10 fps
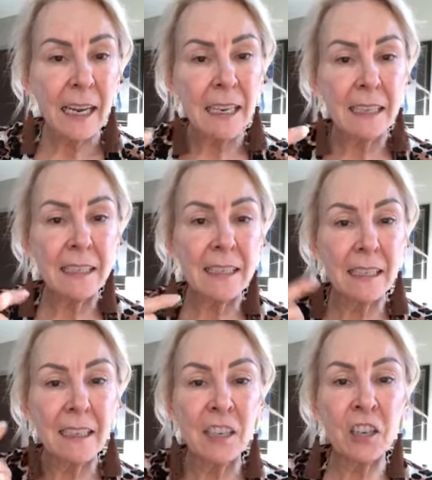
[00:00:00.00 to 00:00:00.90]

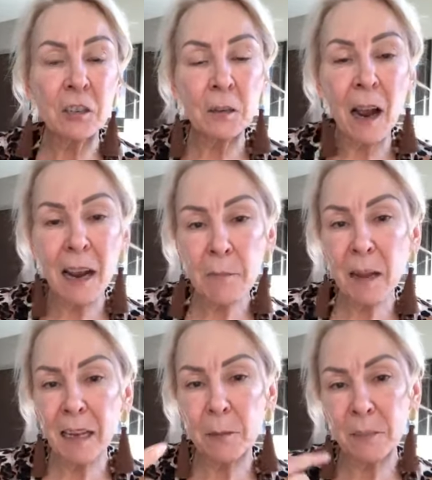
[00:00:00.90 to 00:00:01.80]
is your eye
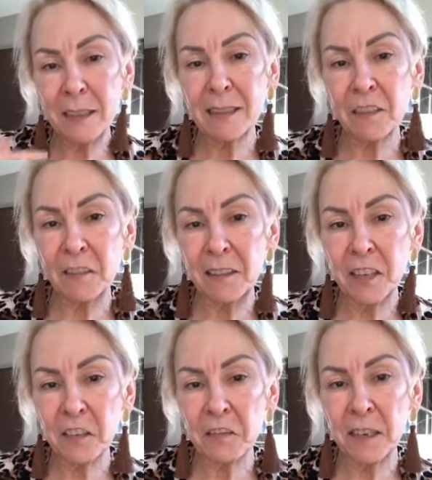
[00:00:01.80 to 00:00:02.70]
makeup is
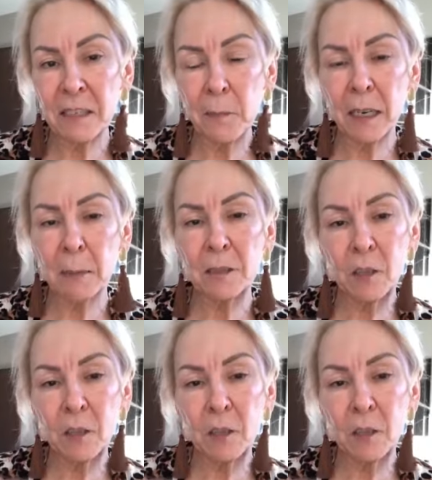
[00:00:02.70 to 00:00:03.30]
different than your face makeup.